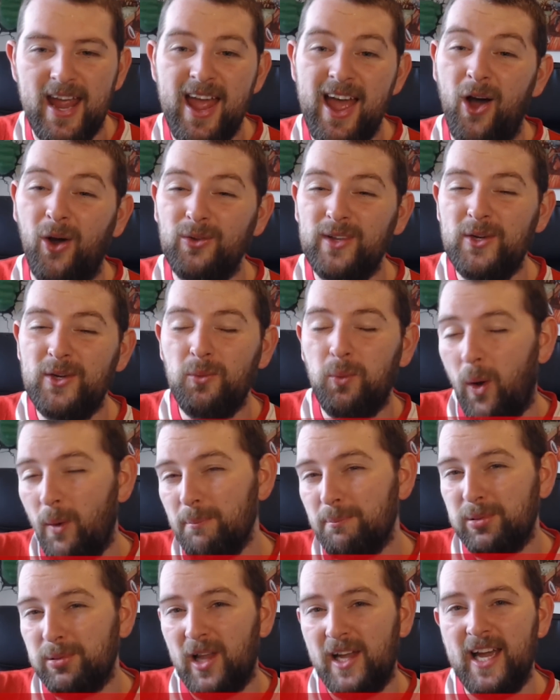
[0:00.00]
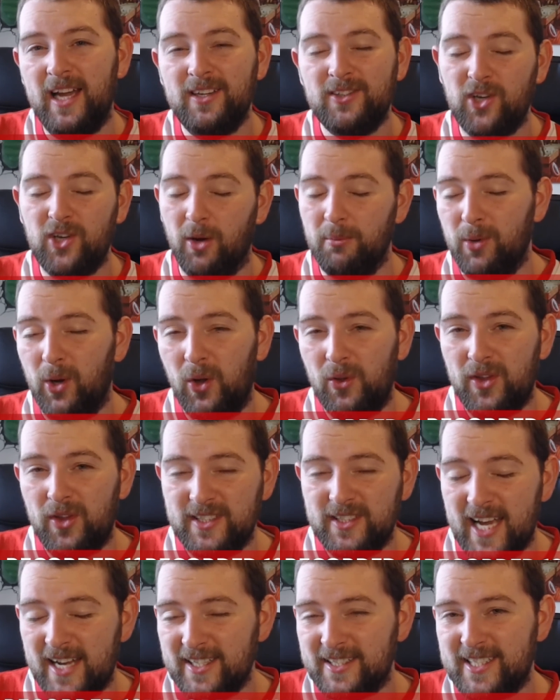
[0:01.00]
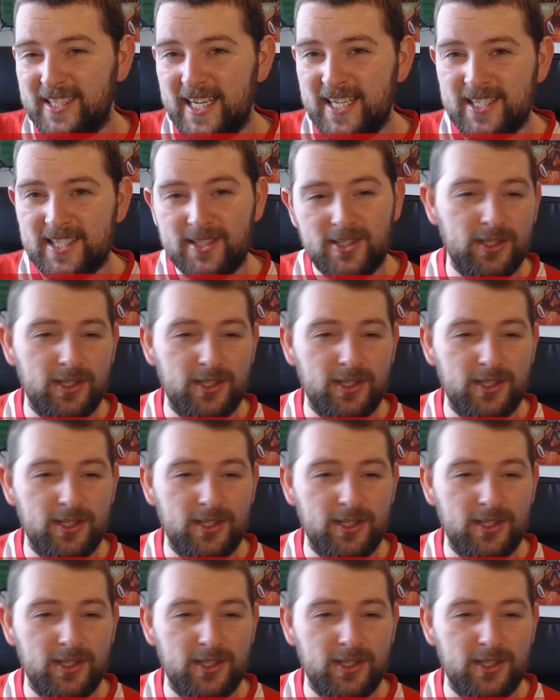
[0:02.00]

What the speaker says: Only 1 player got more than 10 assists.